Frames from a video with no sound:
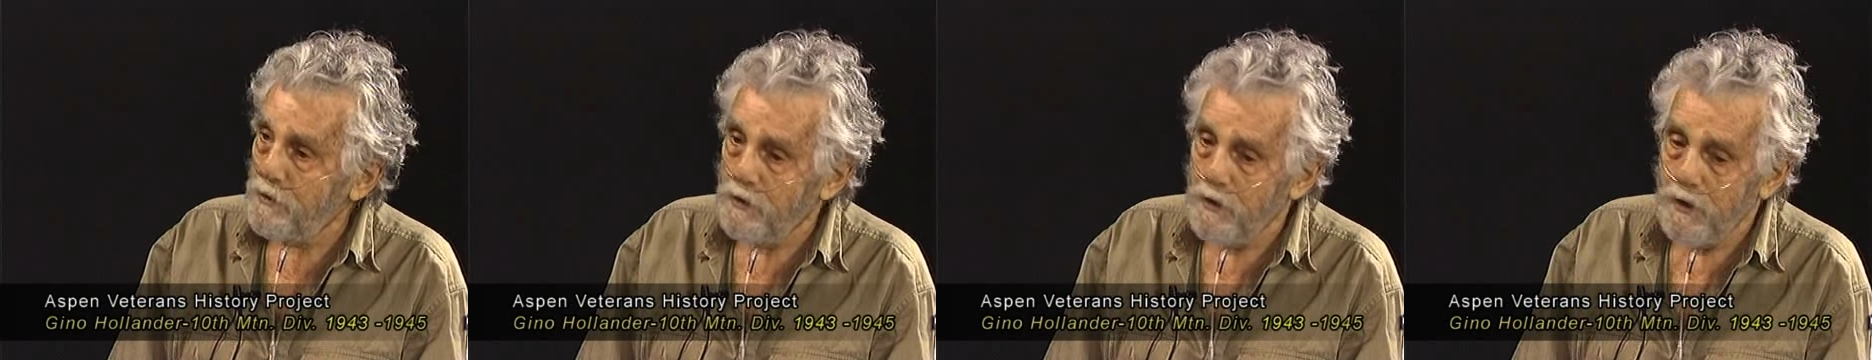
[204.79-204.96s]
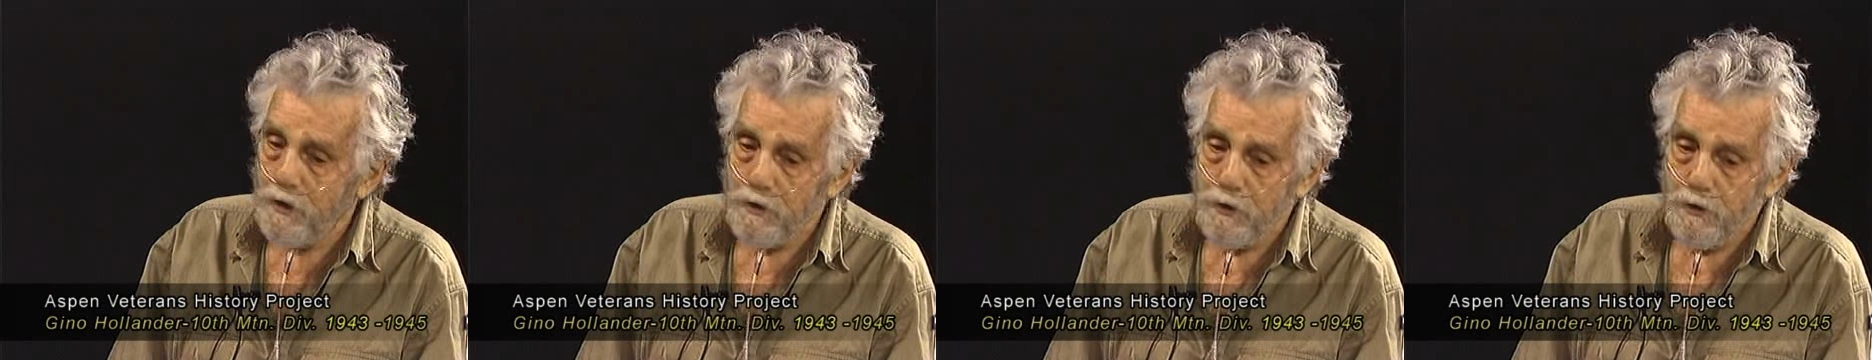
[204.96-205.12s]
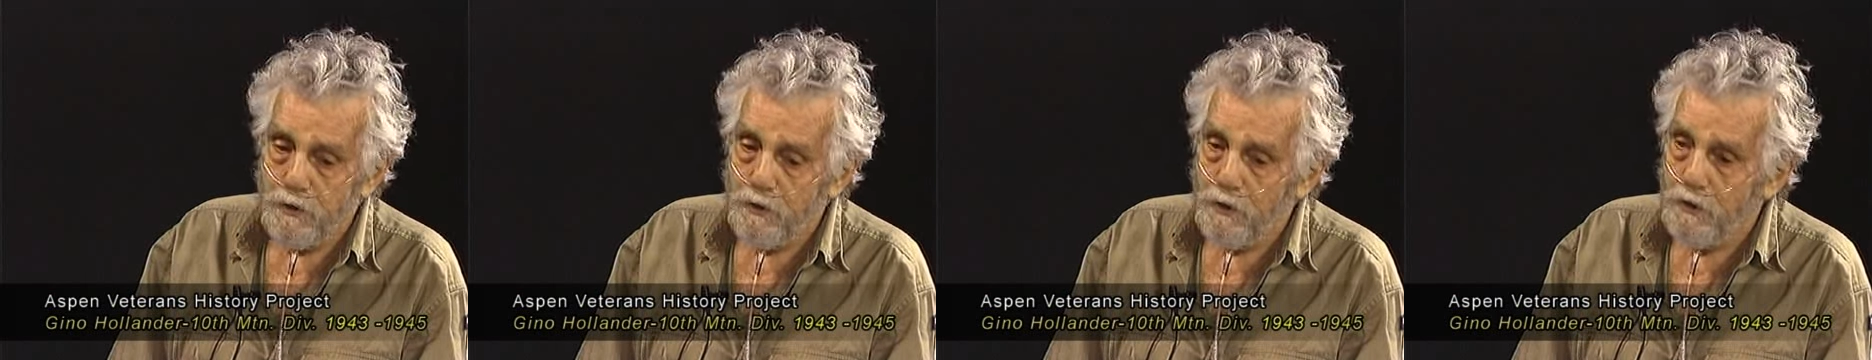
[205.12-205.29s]
and
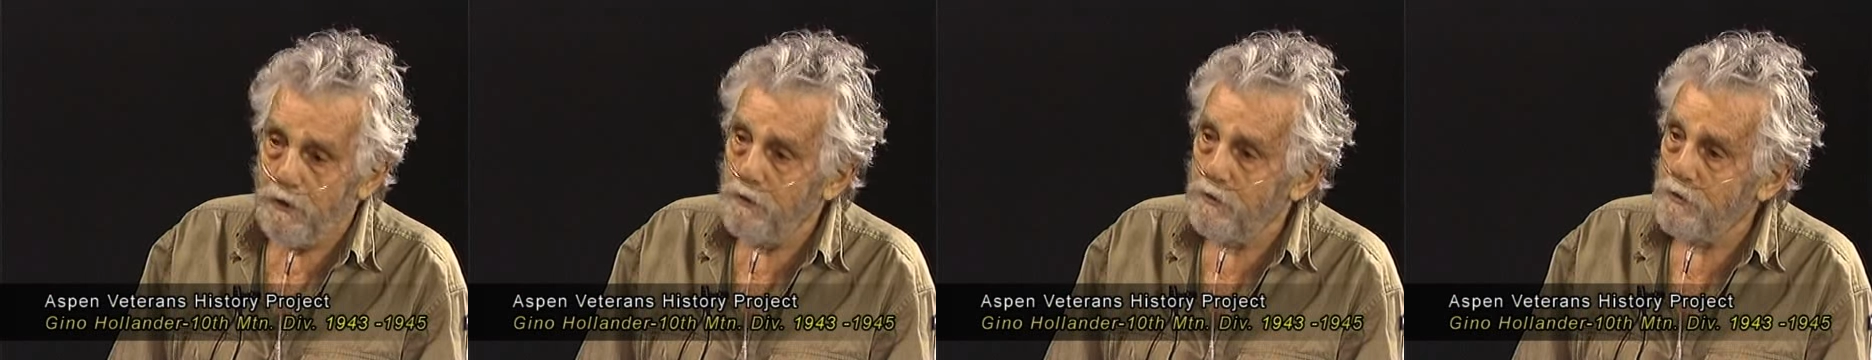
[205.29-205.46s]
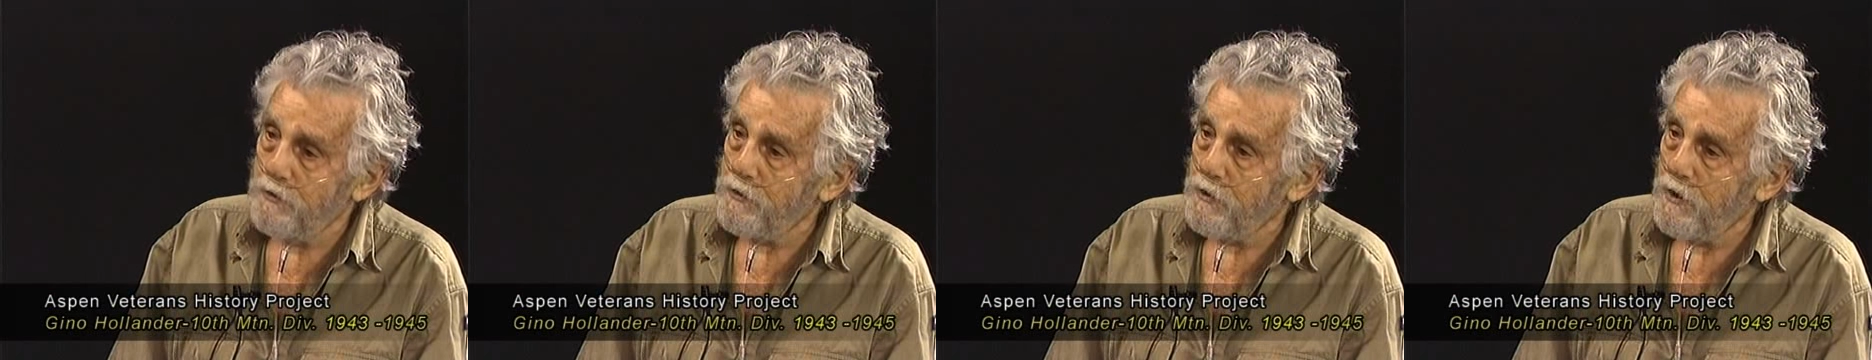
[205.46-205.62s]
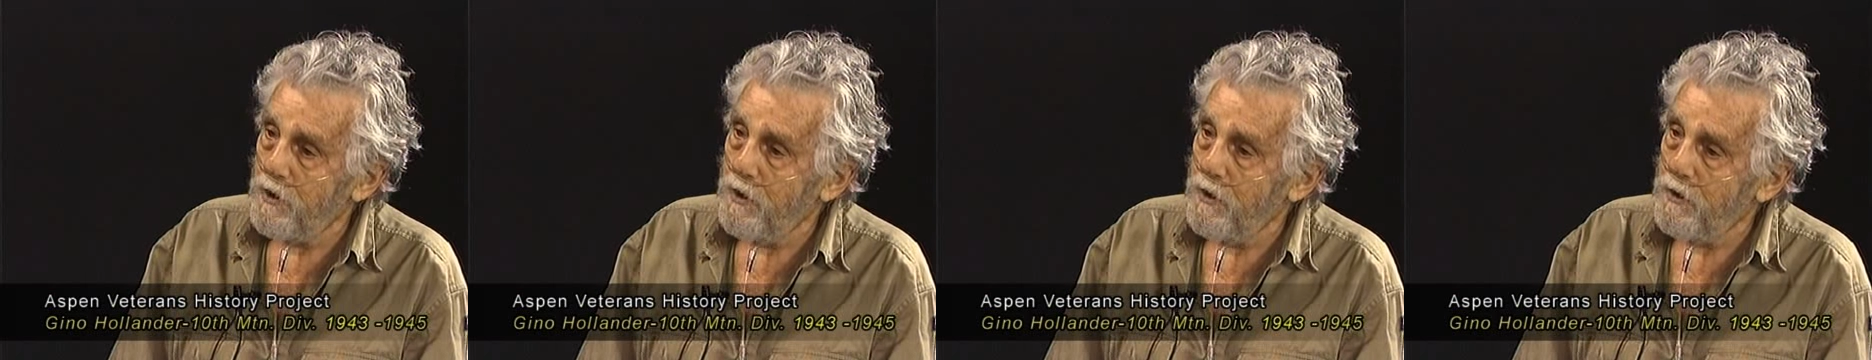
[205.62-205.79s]
I can
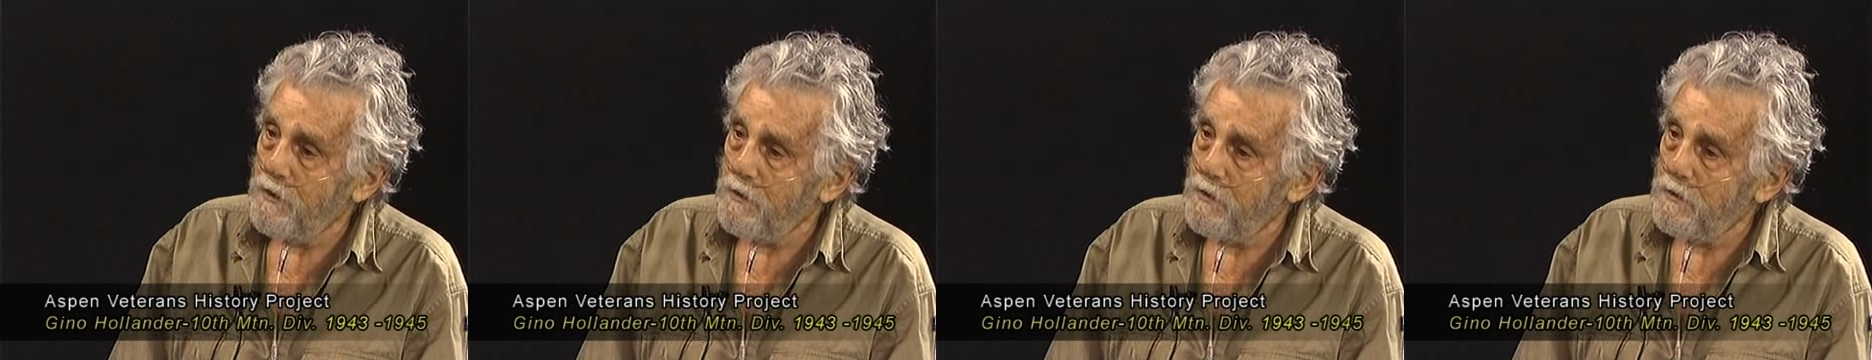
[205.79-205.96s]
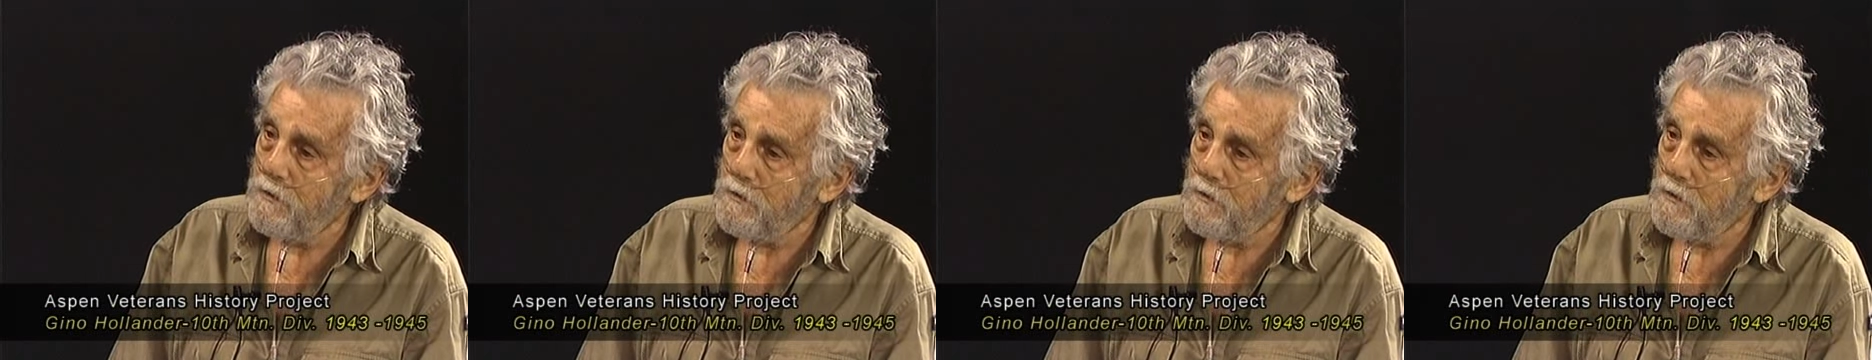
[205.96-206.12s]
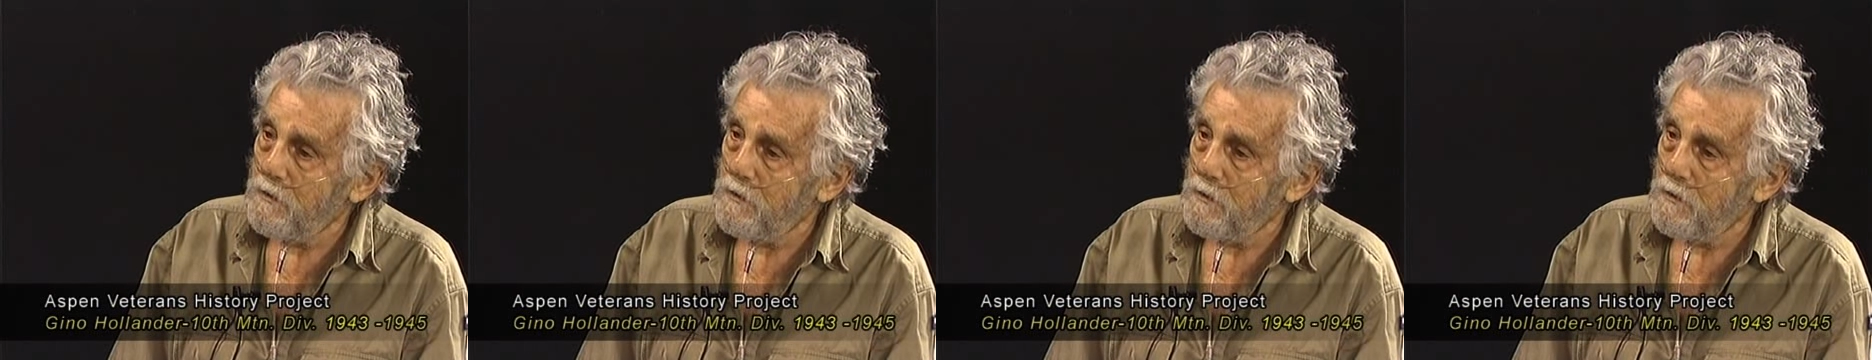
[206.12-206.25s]
understand it,